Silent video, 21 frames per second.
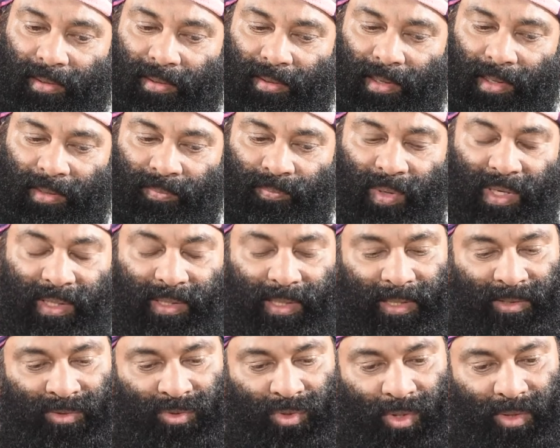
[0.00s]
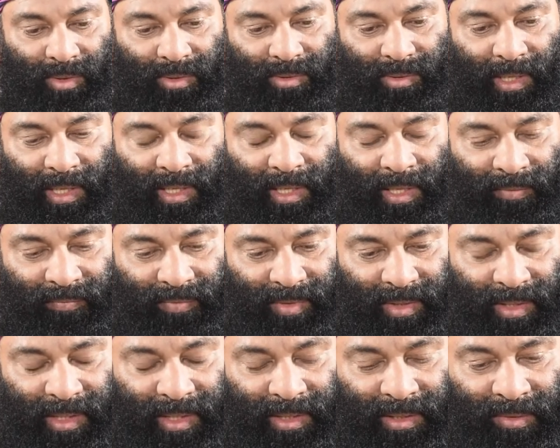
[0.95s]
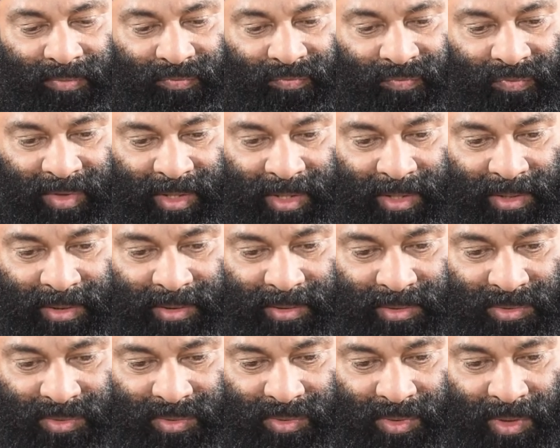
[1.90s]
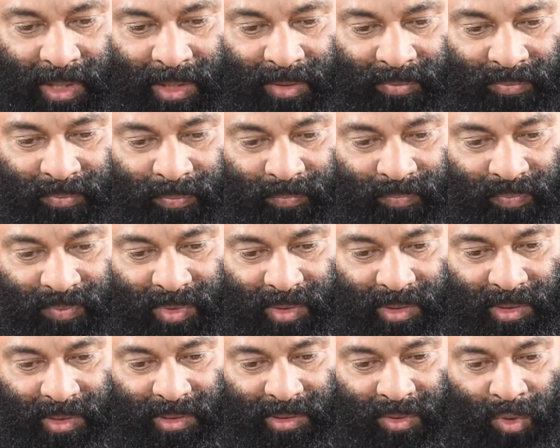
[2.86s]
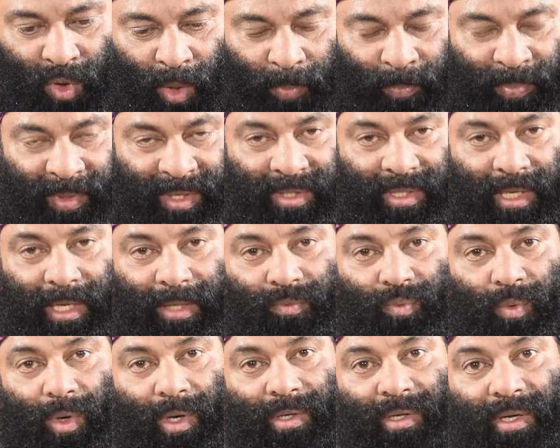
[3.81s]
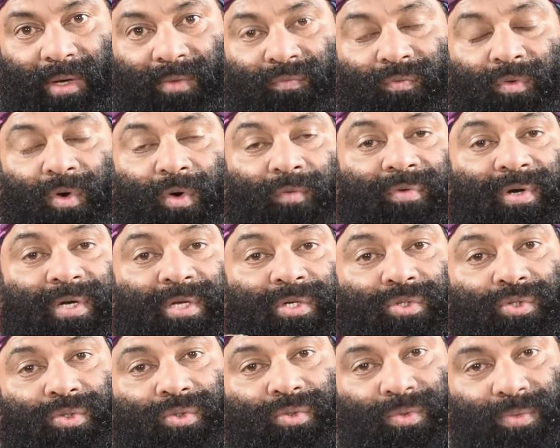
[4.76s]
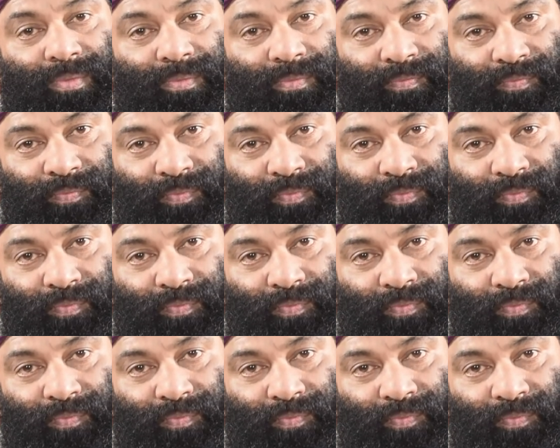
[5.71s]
And but I thought I have another friend, so I copied that one and forwarded it to